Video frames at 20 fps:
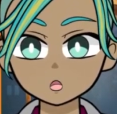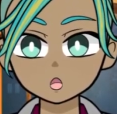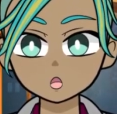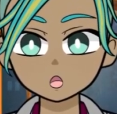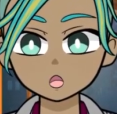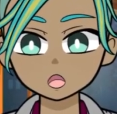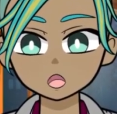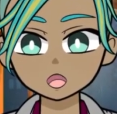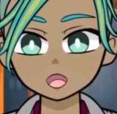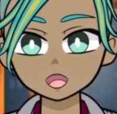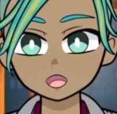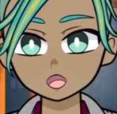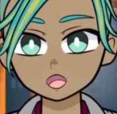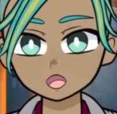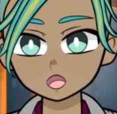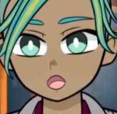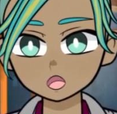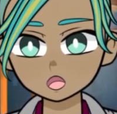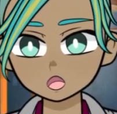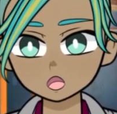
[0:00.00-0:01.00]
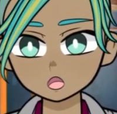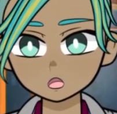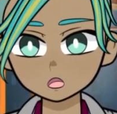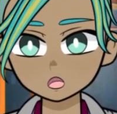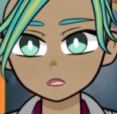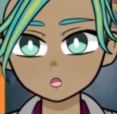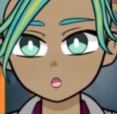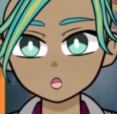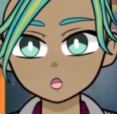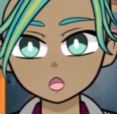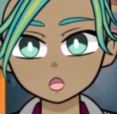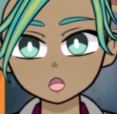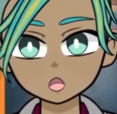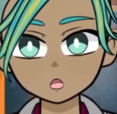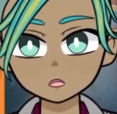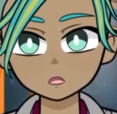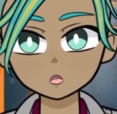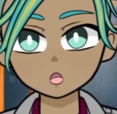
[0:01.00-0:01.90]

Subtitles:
or entertaining solutions.